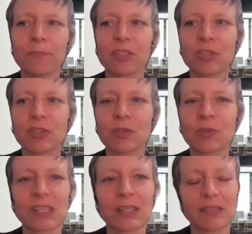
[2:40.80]
Just to
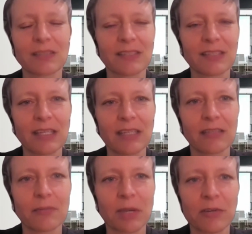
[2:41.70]
set the
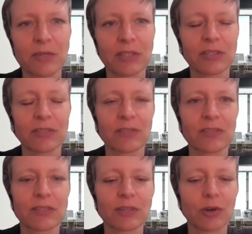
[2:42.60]
scene, Marion
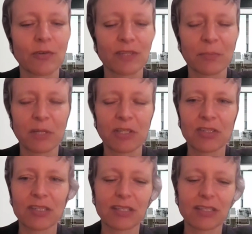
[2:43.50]
also already
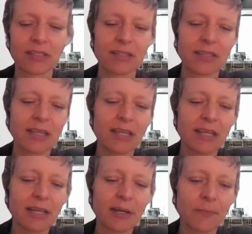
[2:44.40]
mentioned it.
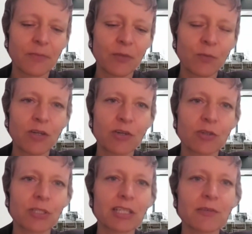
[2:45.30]
We are
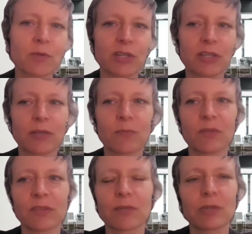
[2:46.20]
currently working
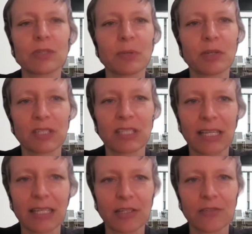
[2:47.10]
with around about
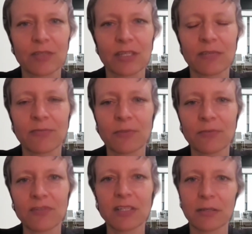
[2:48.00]

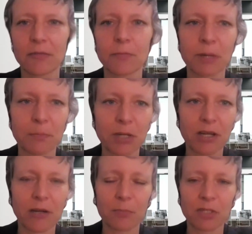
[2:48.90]
950 member
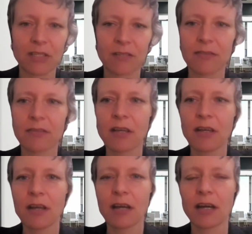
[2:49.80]
companies.
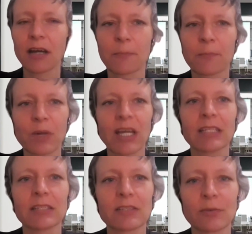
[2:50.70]

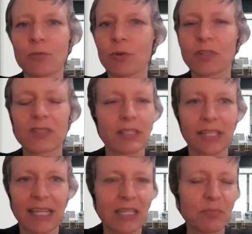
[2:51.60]
And of course, in
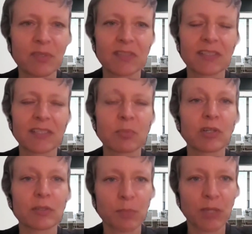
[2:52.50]
any business,
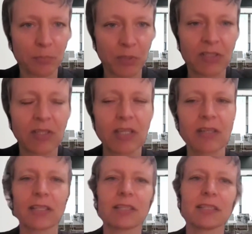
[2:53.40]
but
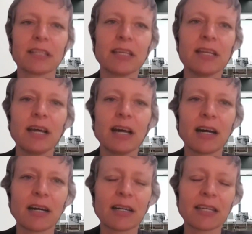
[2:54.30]
particularly
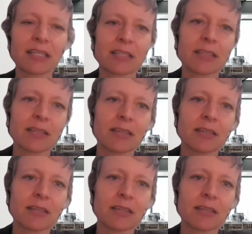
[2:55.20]
in